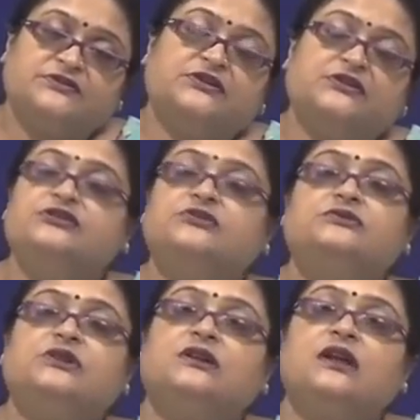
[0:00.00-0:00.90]
with the
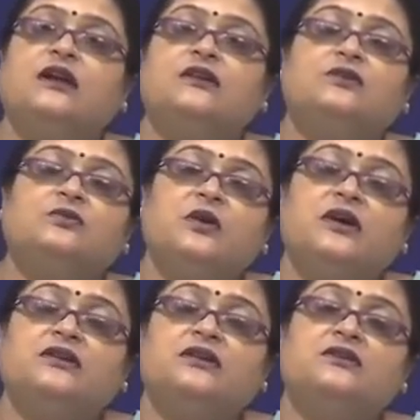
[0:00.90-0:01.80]
issues at hand or
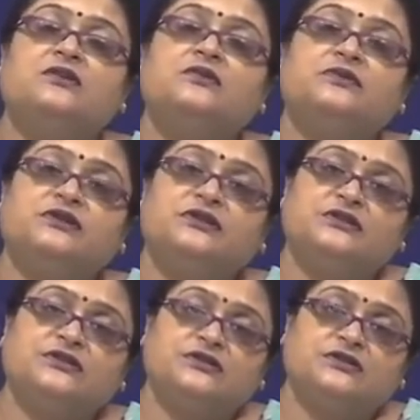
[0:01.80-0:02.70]
why they are not reaching
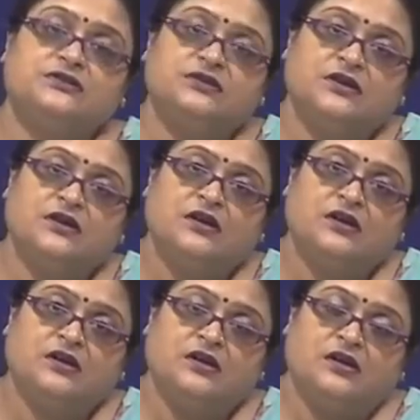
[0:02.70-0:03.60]
certain
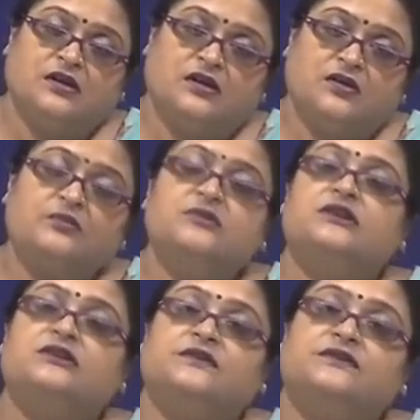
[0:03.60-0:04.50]

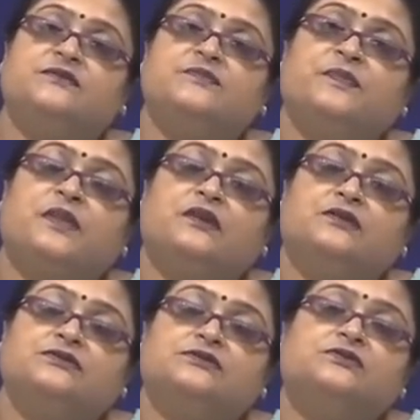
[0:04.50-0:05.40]
objectives.
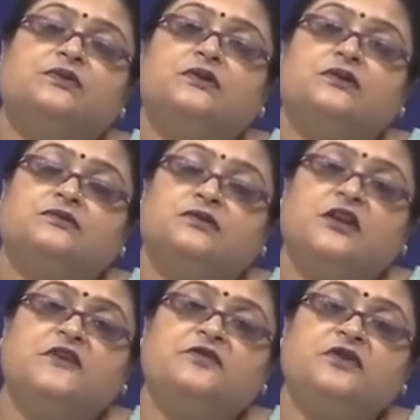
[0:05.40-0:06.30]
So what
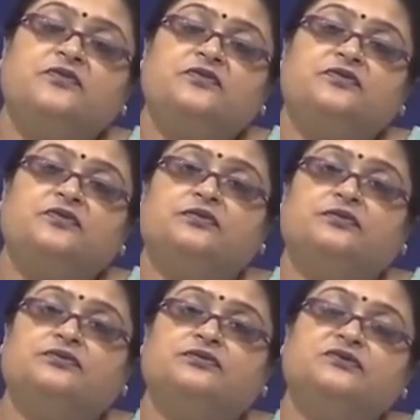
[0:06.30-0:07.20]
if
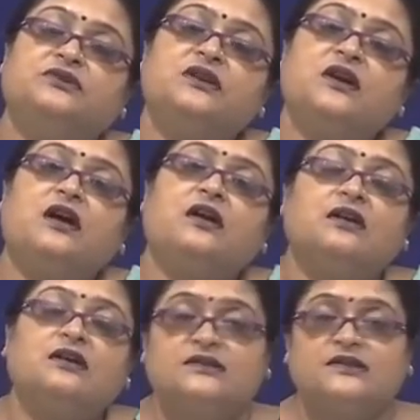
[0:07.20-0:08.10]
we are
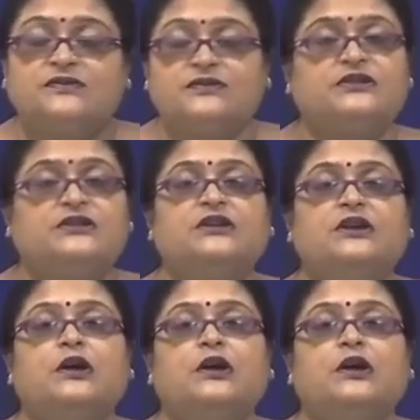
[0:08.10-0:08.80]
concentrating